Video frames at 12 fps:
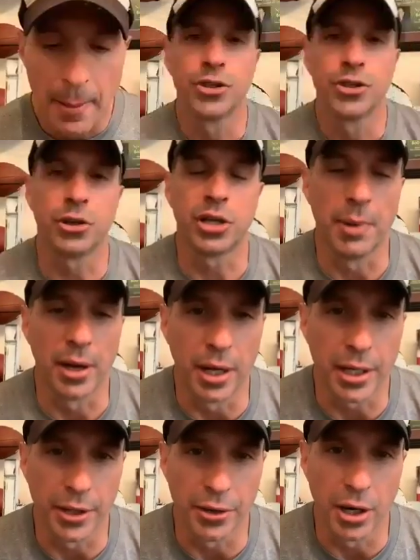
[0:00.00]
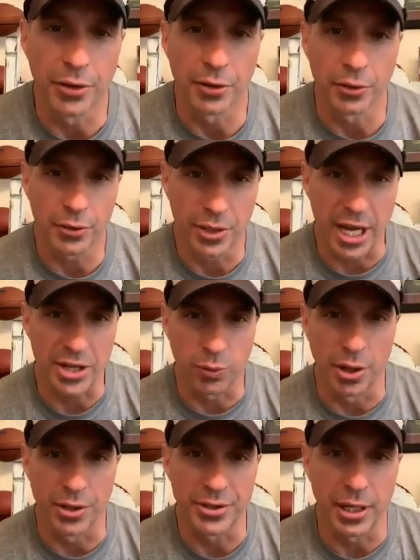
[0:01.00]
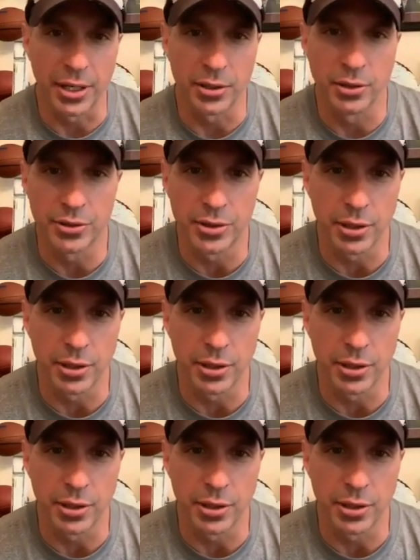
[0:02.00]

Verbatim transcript: So you talk about like other, other catchwords that I use.